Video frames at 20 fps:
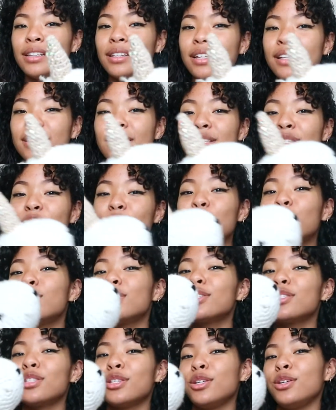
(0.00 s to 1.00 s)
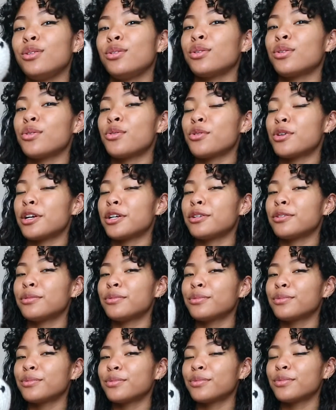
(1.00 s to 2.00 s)
This is Eunice the Unicorn.
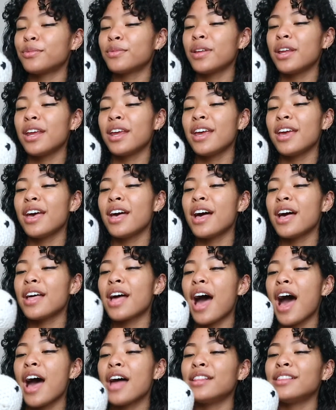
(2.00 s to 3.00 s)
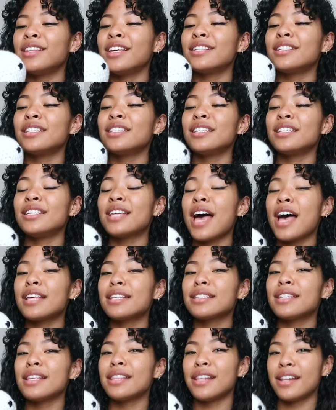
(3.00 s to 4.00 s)
This is a
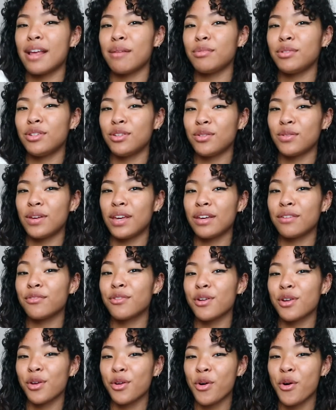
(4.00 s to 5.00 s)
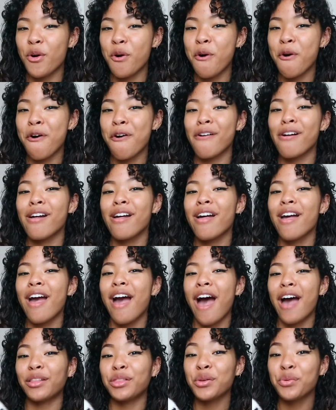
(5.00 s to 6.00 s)
test knit that I'm doing for Nicole
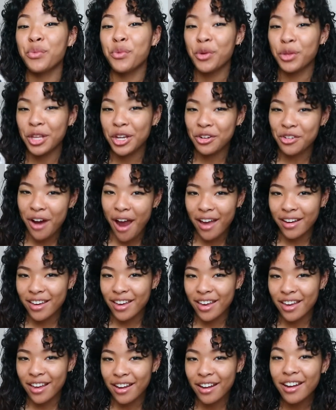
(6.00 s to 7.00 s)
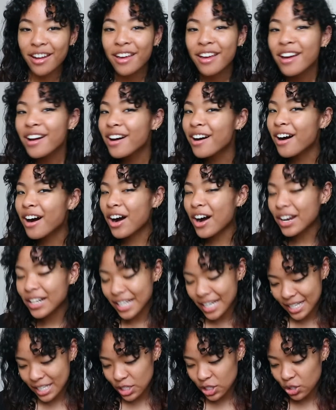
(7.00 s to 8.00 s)
at the Woolly Kraken on
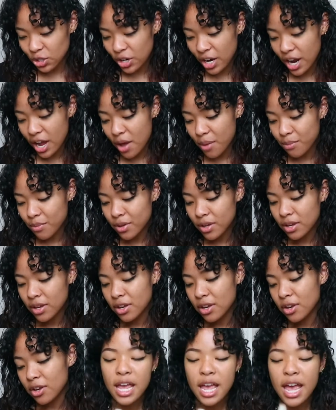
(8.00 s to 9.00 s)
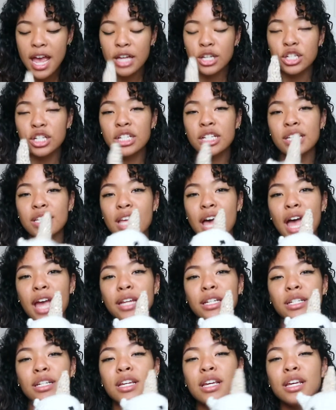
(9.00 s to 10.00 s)
Instagram, and she
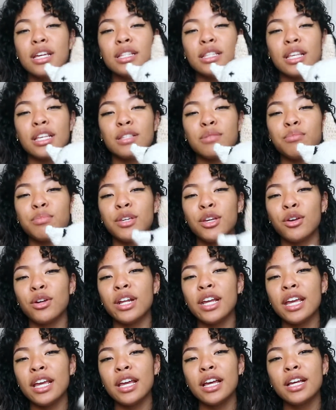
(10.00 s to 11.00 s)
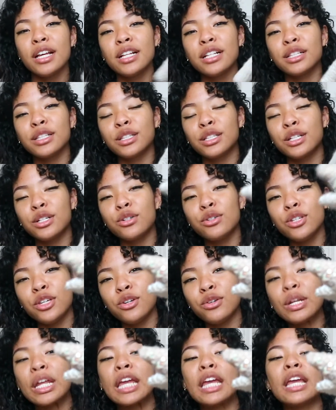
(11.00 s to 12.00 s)
designed this beauty little
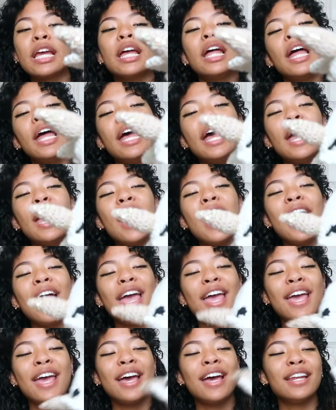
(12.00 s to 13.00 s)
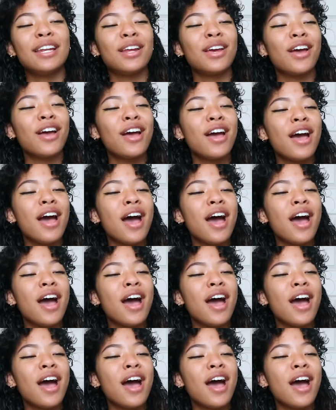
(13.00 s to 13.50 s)
uni, and